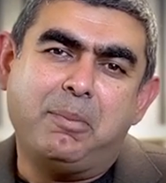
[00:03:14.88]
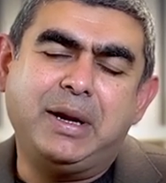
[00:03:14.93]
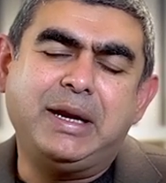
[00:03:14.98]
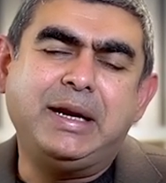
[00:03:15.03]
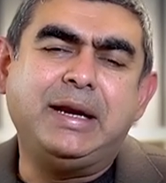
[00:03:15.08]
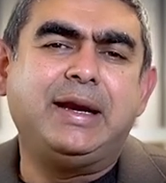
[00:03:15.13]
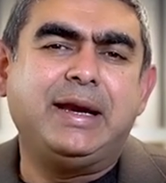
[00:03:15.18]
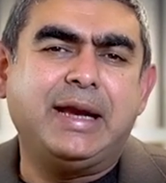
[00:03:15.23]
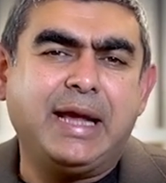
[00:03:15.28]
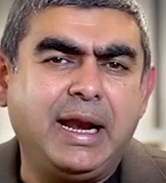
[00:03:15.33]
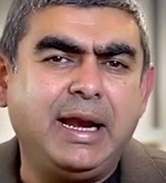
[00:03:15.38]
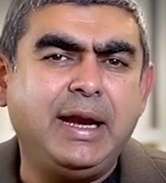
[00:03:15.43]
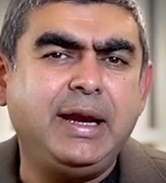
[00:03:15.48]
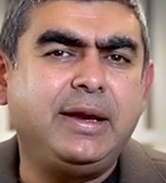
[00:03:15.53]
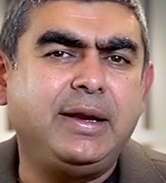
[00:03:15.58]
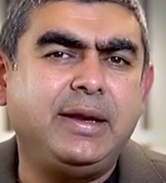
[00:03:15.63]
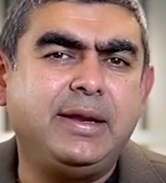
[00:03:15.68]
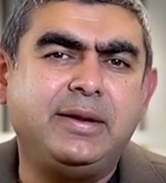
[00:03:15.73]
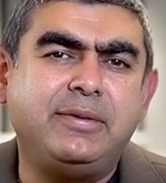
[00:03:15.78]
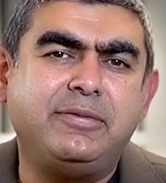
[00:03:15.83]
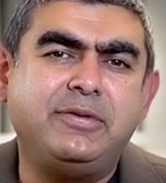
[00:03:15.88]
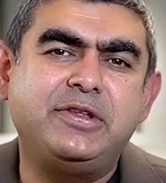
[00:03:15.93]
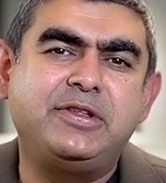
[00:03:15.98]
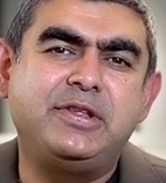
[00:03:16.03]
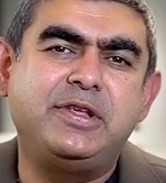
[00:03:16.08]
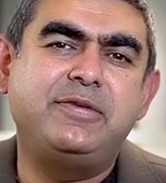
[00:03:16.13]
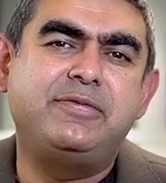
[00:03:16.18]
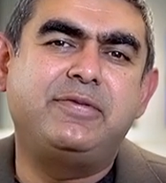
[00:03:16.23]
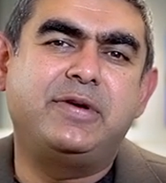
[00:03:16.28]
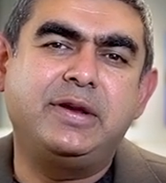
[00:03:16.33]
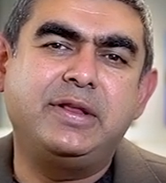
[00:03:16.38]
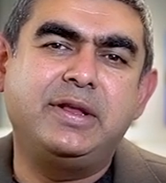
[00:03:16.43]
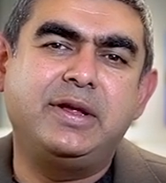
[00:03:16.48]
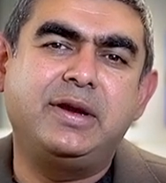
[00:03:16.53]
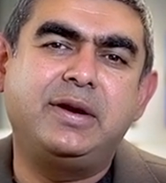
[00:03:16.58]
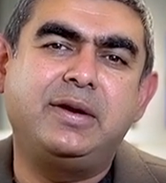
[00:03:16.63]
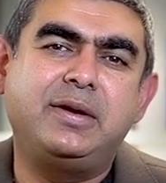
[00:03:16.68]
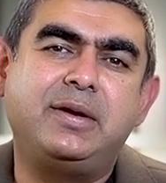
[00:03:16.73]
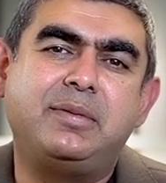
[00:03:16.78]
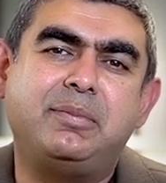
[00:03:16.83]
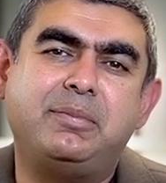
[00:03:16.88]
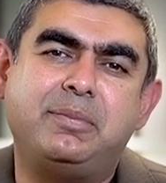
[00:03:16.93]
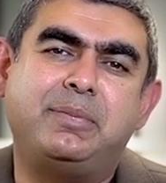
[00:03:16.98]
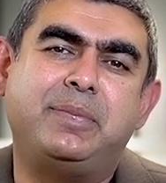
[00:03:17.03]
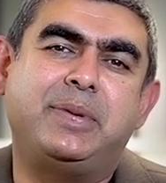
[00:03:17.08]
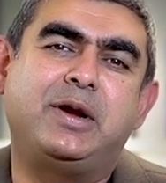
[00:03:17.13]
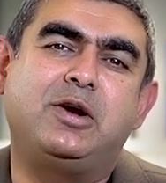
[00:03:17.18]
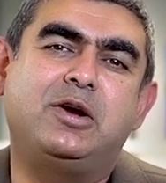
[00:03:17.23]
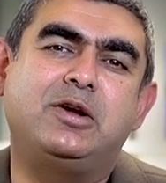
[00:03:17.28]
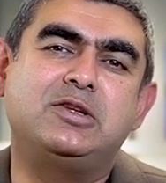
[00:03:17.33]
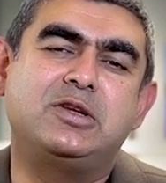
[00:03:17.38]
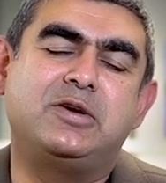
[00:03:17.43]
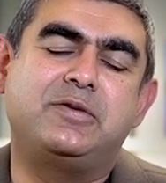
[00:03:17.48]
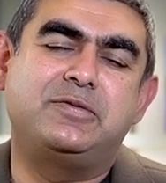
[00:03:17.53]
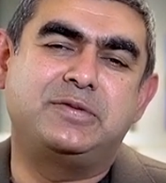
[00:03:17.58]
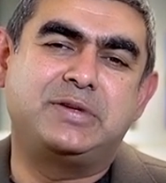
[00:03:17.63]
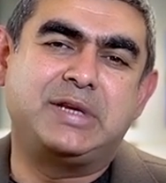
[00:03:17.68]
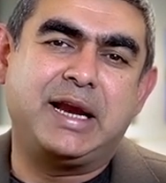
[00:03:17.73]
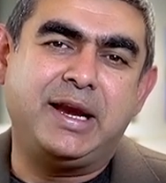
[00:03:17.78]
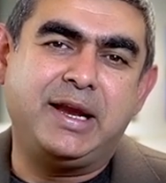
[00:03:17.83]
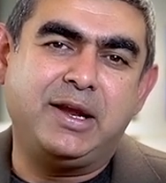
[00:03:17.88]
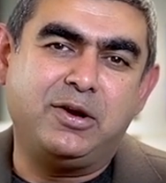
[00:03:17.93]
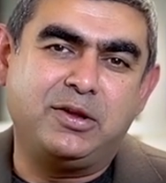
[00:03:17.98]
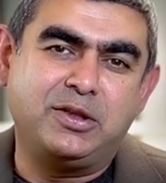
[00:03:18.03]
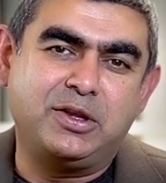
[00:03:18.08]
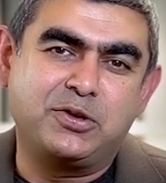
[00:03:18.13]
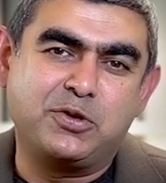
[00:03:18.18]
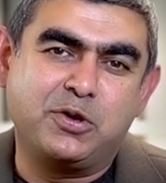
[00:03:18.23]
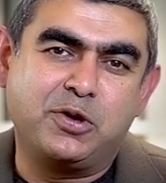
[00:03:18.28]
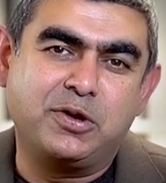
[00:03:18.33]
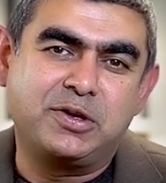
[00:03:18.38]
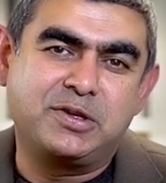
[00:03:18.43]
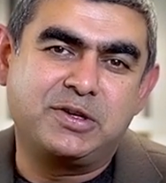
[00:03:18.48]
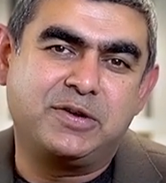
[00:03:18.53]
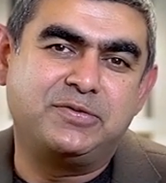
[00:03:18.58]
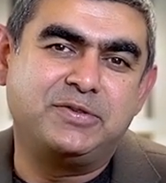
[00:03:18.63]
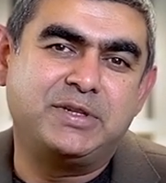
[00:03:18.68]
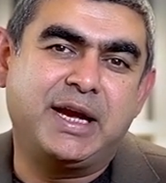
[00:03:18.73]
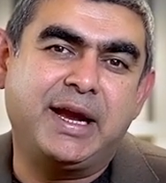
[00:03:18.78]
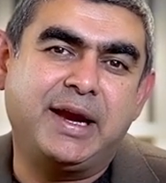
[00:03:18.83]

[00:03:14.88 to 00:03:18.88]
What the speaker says: But in reality, we see further because of standing on the shoulders of